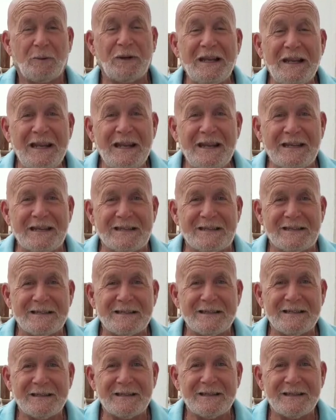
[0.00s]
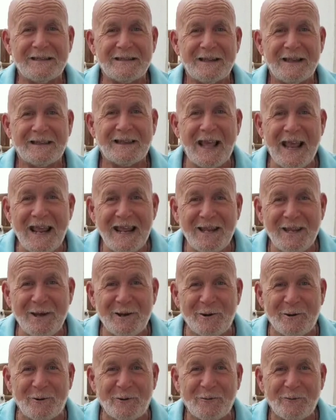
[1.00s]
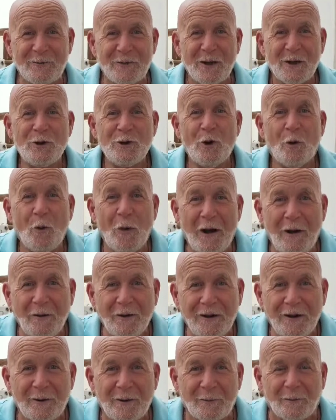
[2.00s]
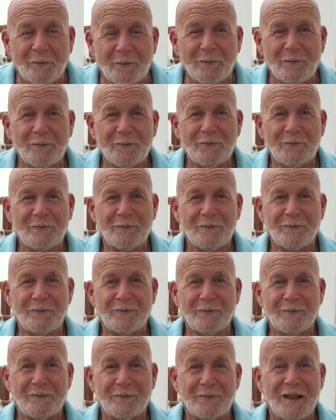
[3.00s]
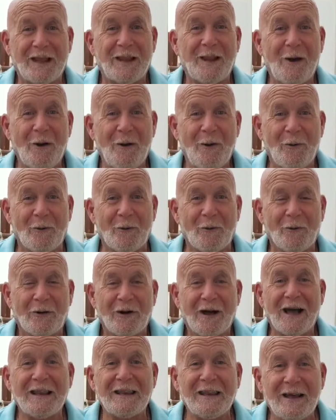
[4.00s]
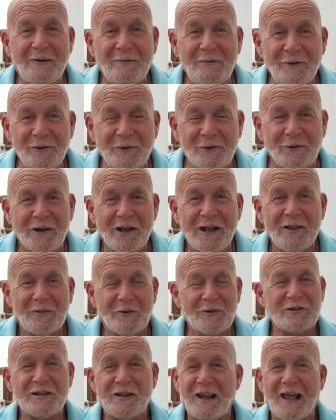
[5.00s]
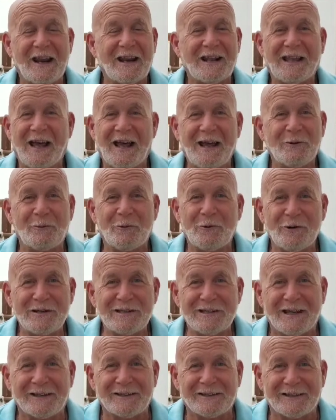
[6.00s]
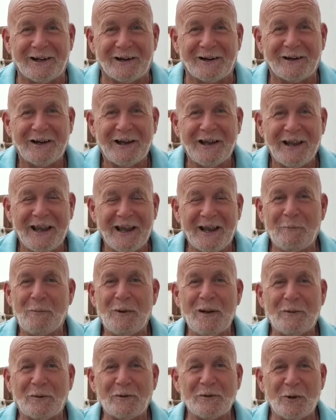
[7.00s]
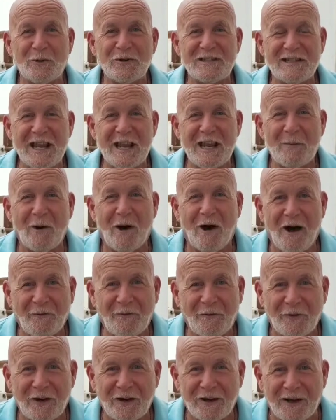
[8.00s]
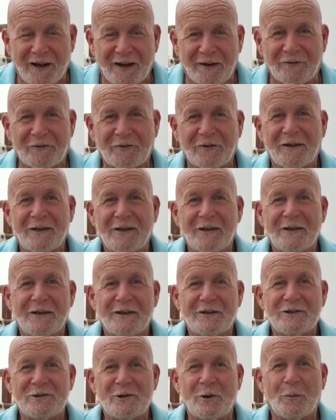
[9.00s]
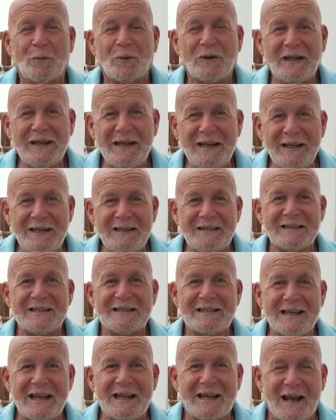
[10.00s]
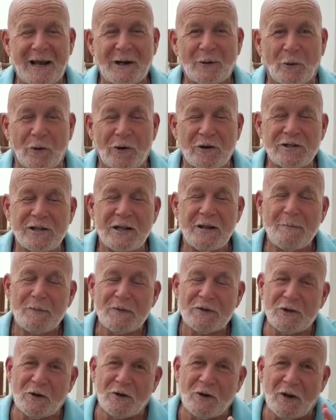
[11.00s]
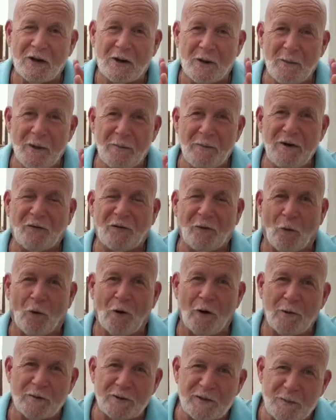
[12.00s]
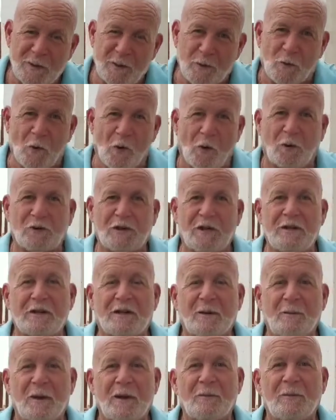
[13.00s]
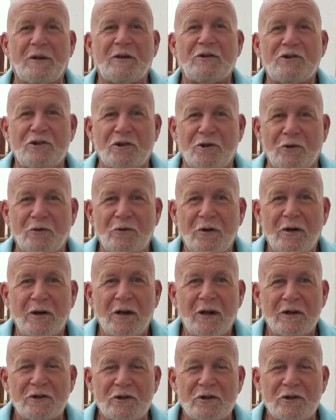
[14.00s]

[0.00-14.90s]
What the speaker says: Please, thank you, you're welcome, hello, I love you. There's a lot of kind words out there, and people don't say them often enough. So please say kind words. So commitment four has been rolled into commitment two.